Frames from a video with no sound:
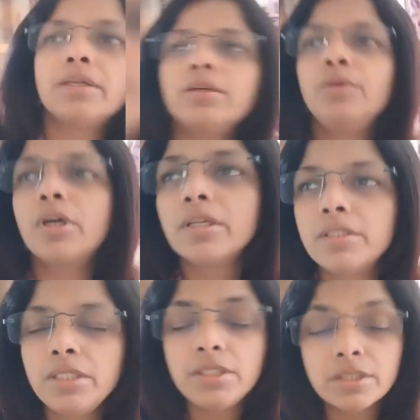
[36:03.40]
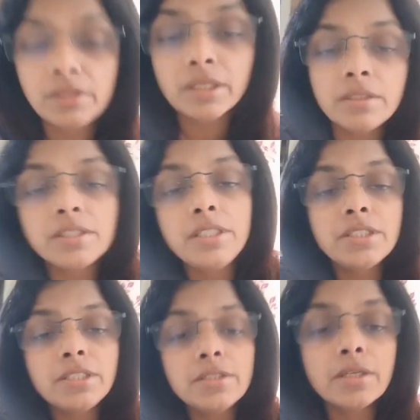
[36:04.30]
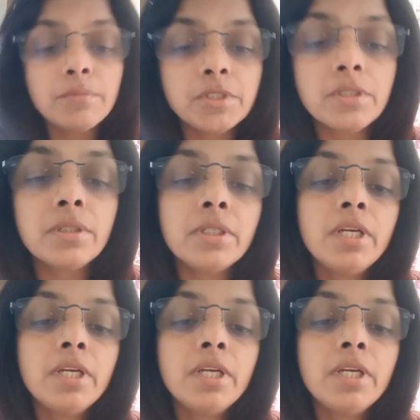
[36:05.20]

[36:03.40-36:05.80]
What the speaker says: are a teacher and teaching some children,